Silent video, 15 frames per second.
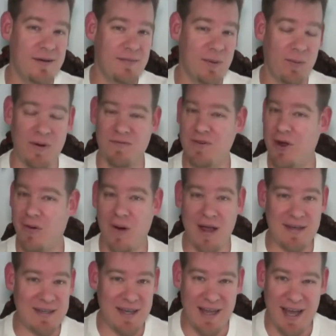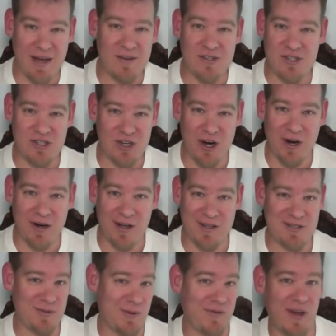People have no idea how to start,
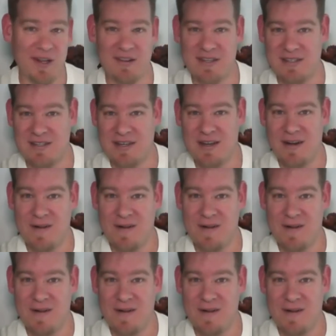and so we've got this